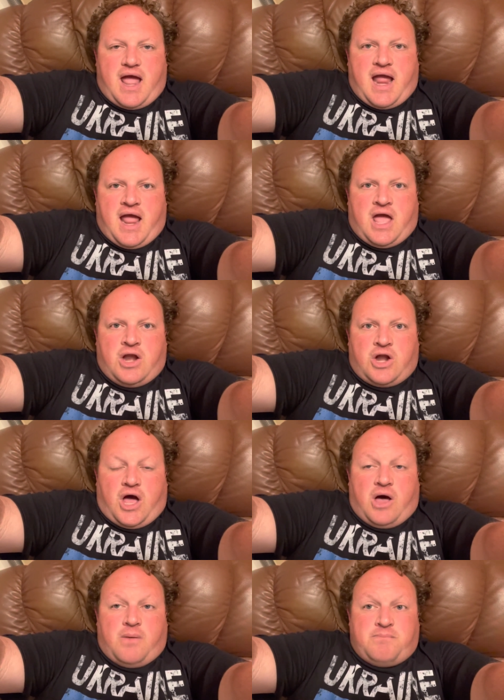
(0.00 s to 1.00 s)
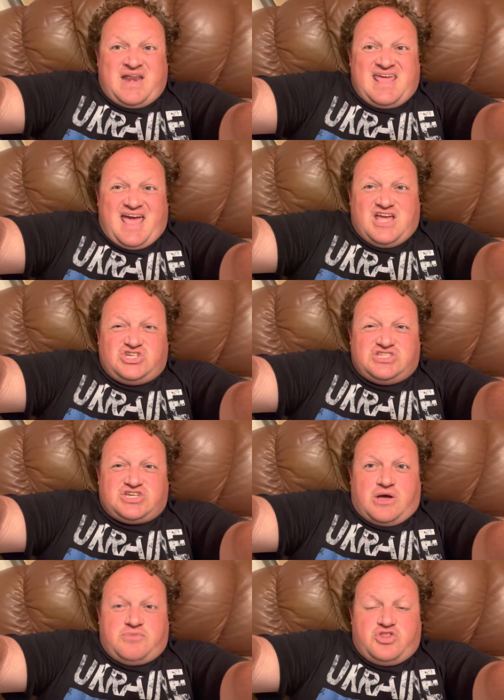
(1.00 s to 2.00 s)
And many Haitians
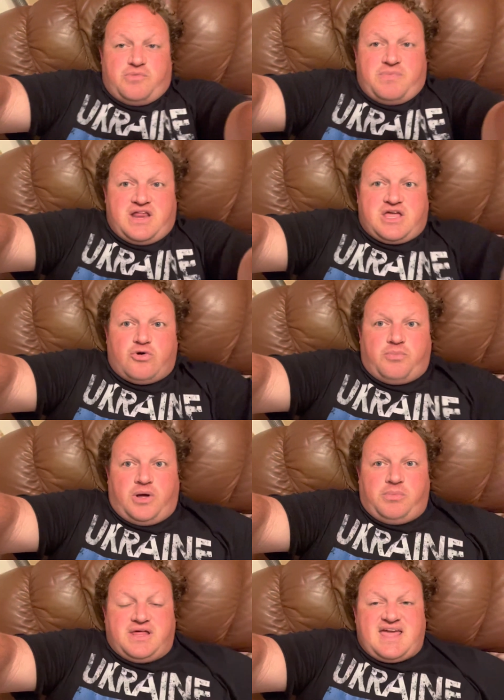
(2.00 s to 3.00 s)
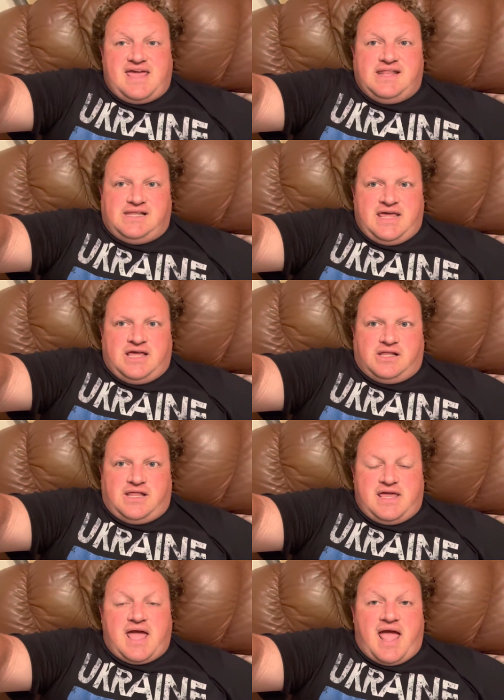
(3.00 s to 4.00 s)
come to the Dominican Republic
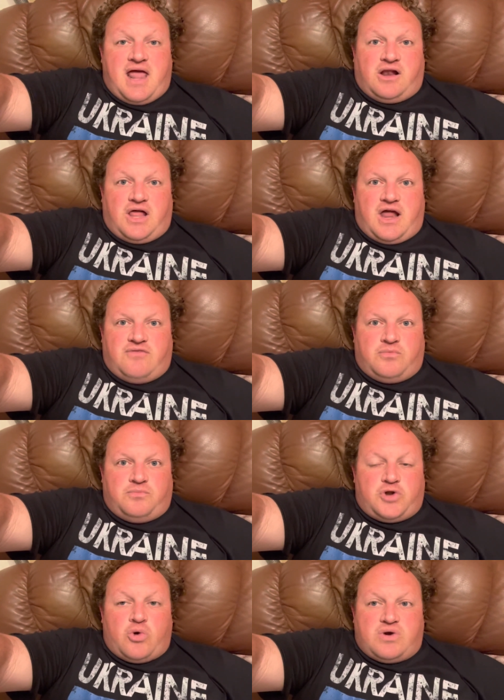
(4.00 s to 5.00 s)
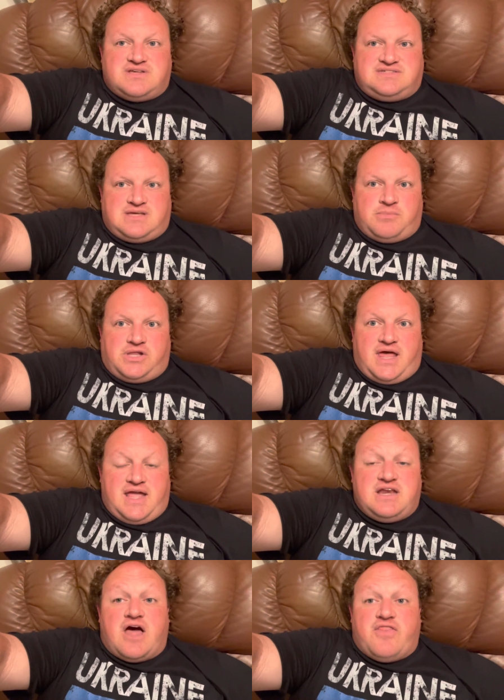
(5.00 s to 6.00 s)
illegally, and a lot of them don't
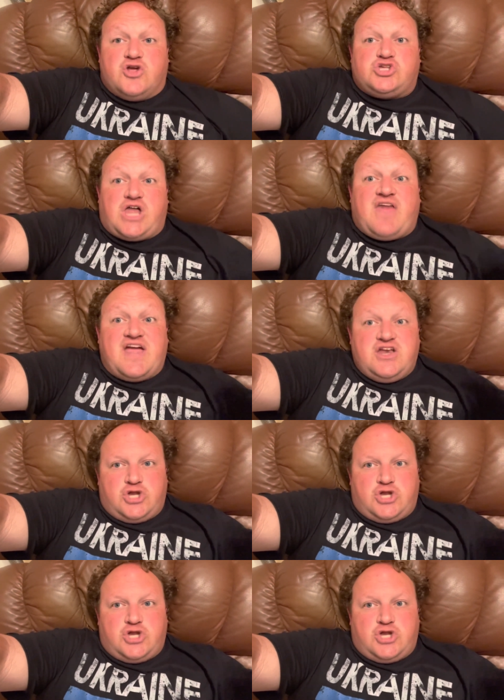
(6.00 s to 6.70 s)
assimilate. Now, there's a lot that